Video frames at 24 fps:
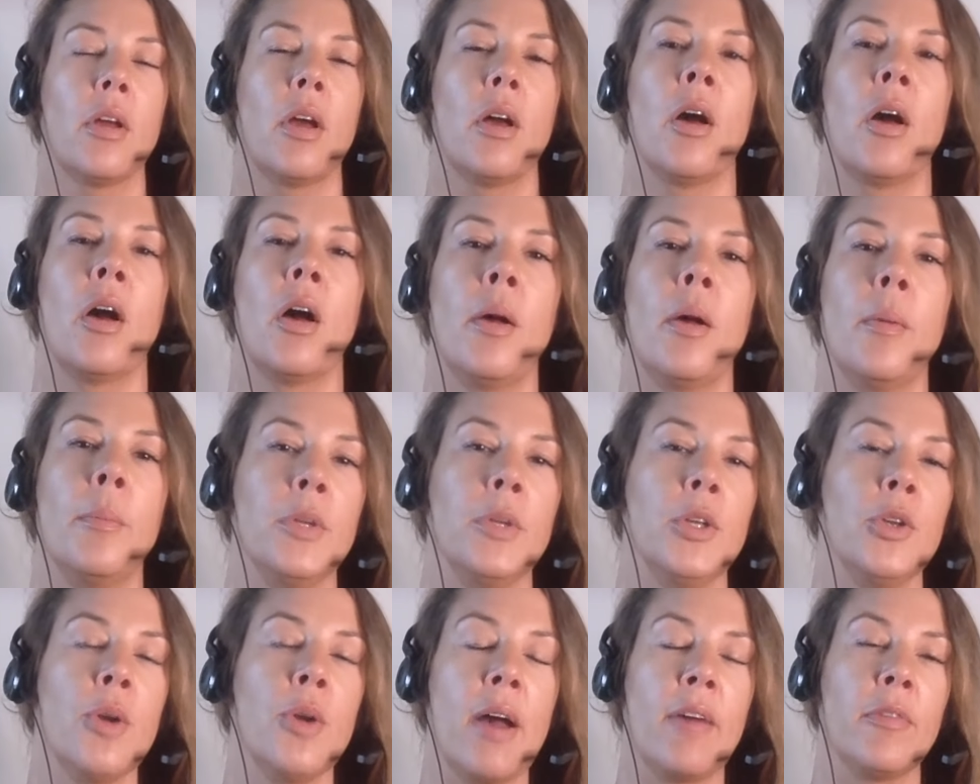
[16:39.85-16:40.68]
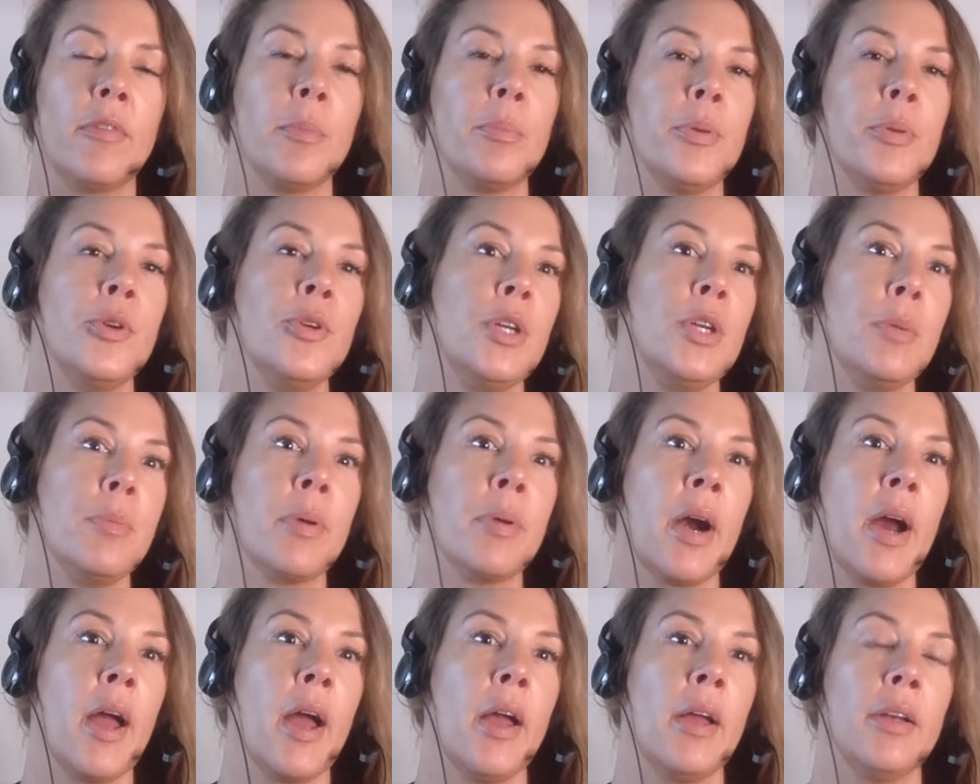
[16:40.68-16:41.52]
Um, you have a beauty
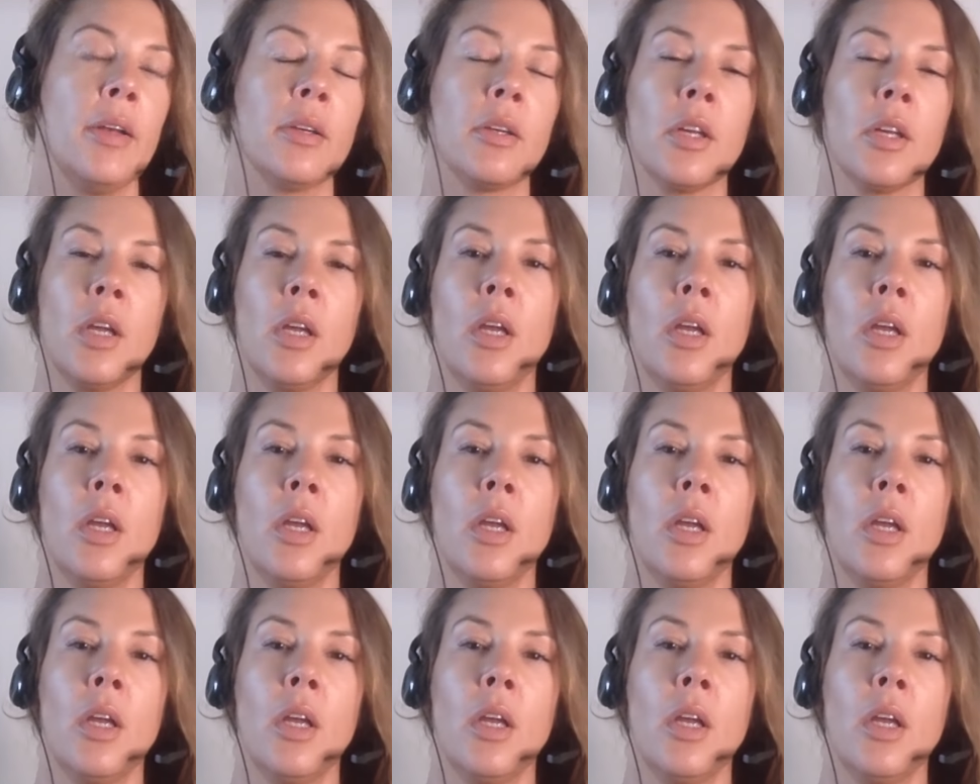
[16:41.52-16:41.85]
brand